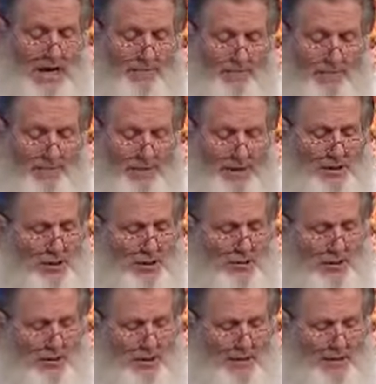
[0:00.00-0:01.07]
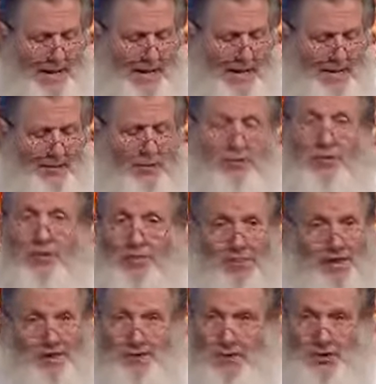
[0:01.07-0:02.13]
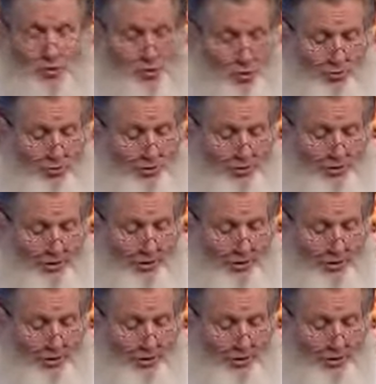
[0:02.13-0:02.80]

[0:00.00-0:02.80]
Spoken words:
And he forbids you to demand the things you don't